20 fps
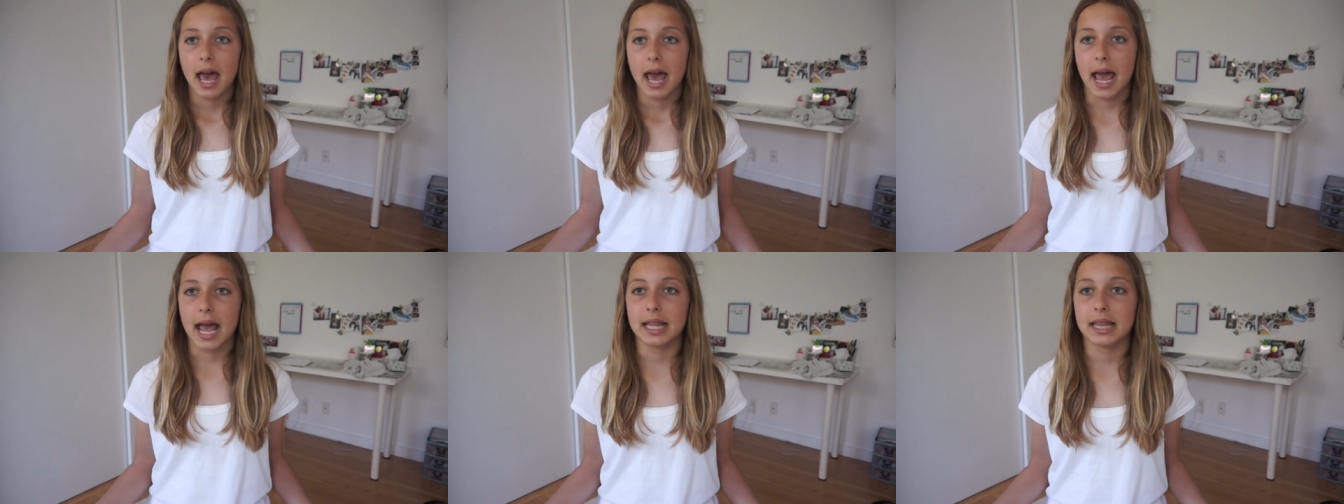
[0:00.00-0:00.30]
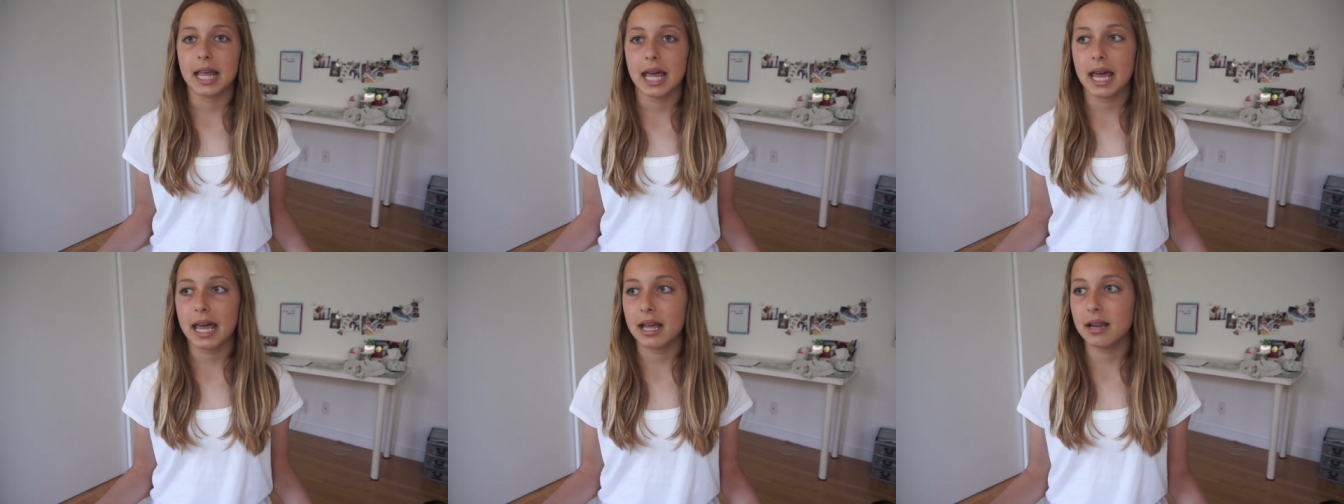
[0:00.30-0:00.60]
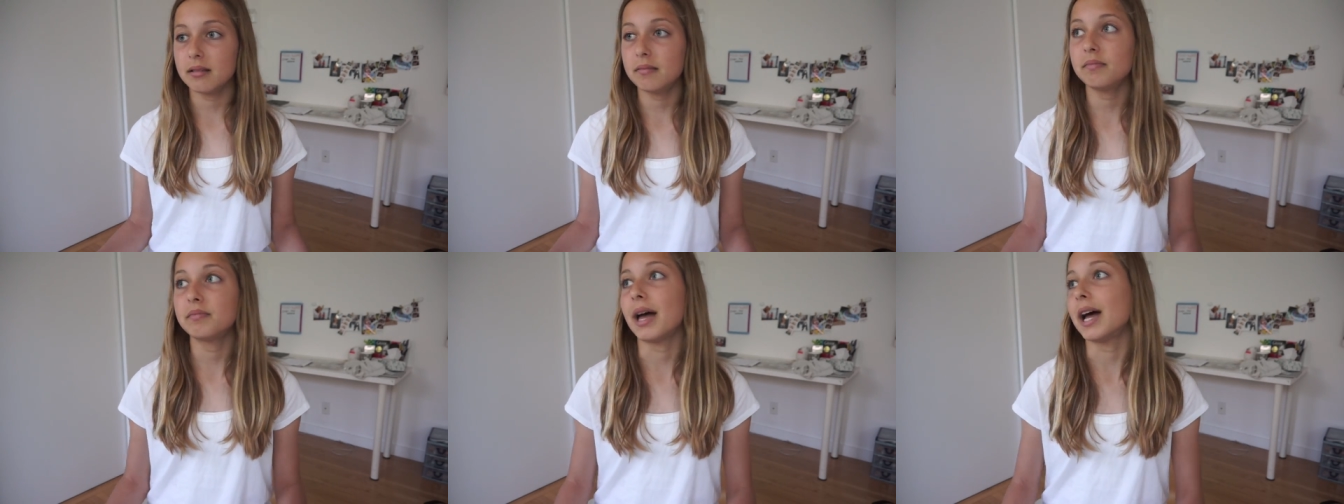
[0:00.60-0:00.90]
And
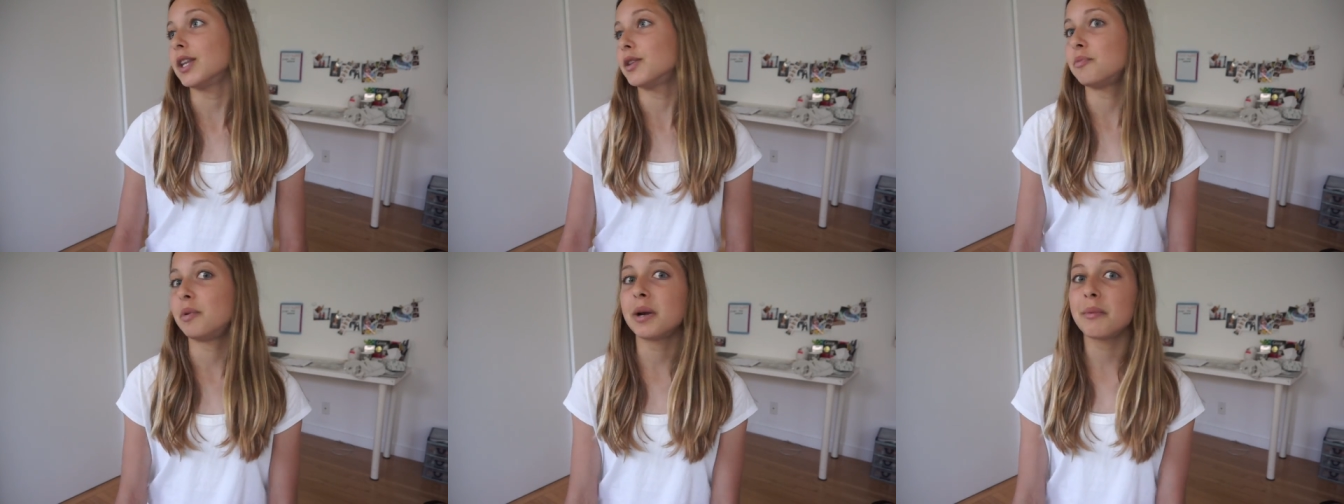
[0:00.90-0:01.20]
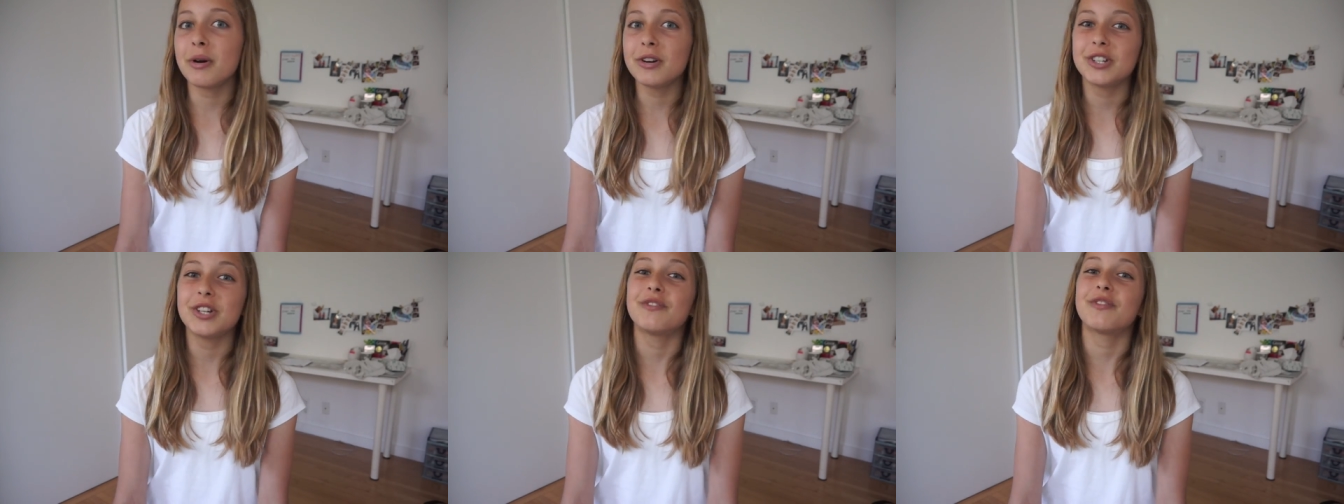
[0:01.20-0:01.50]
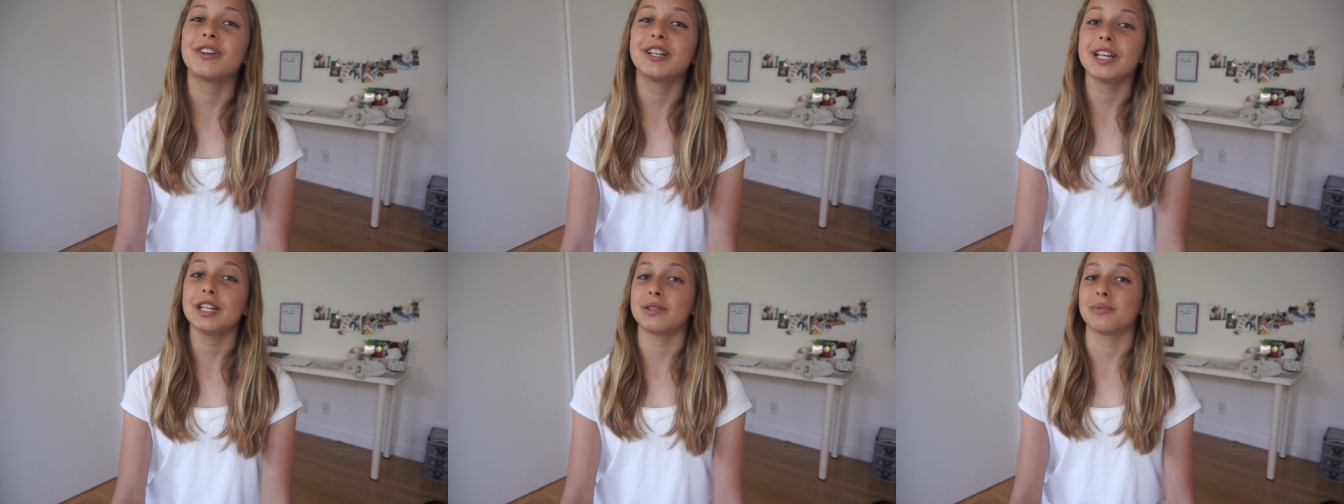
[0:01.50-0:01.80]
then that's pretty much it
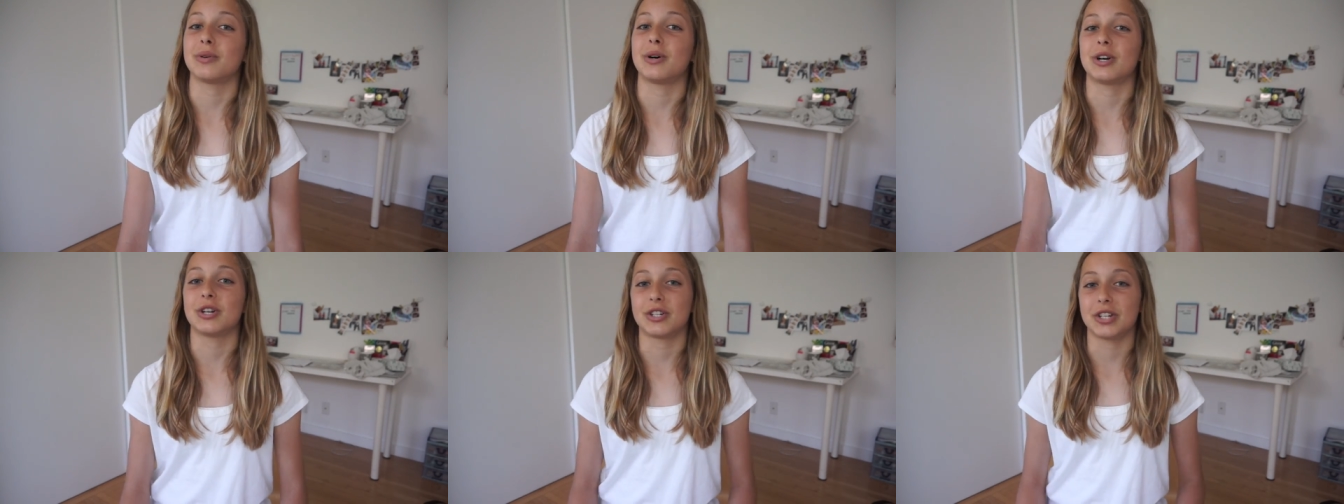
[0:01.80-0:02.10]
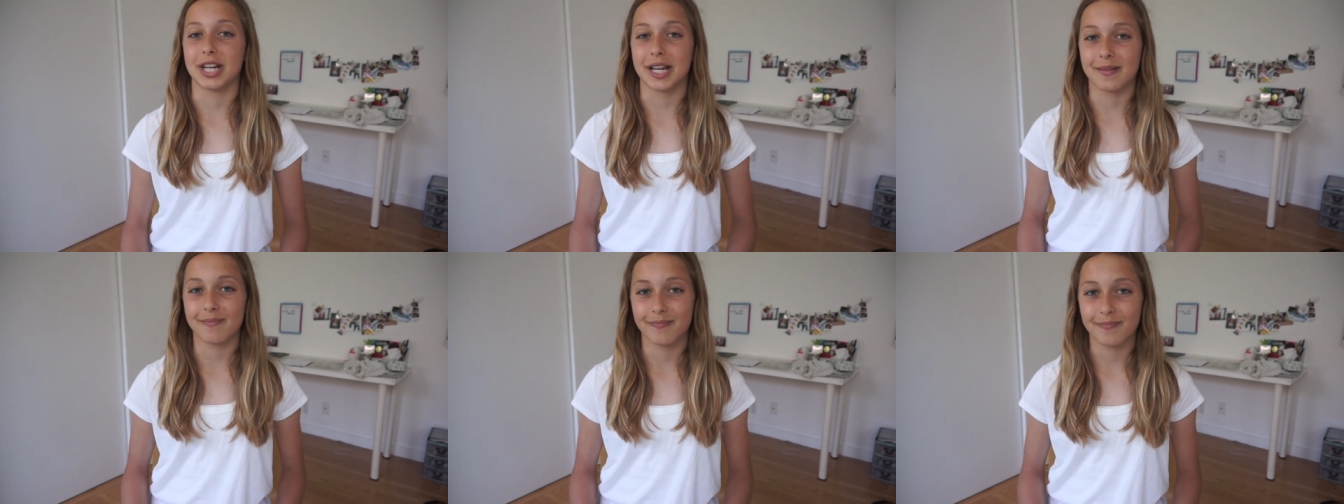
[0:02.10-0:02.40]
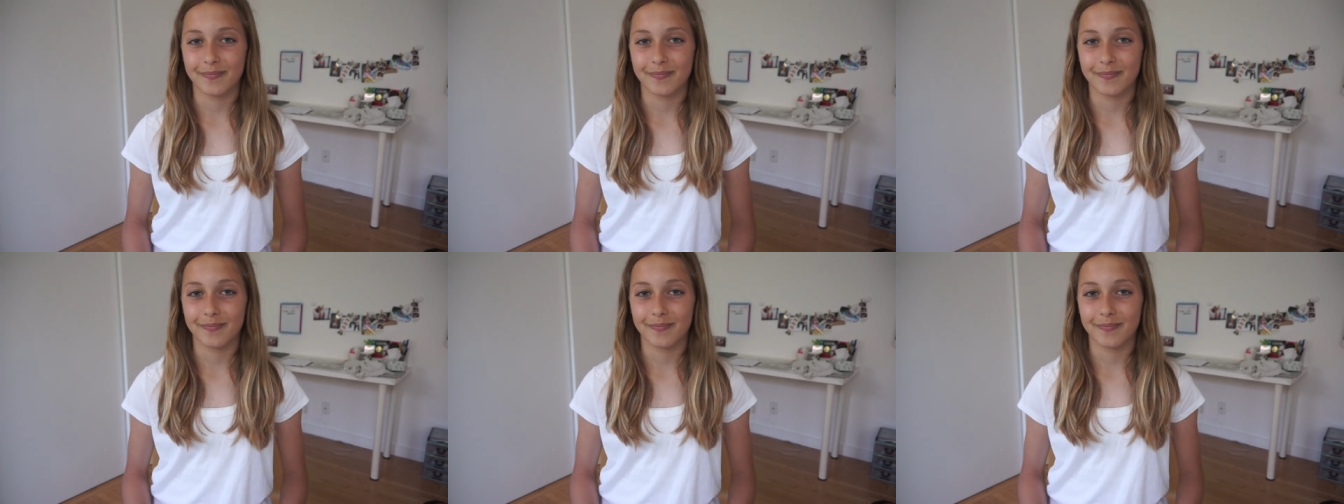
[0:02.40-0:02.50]
for dishwashing.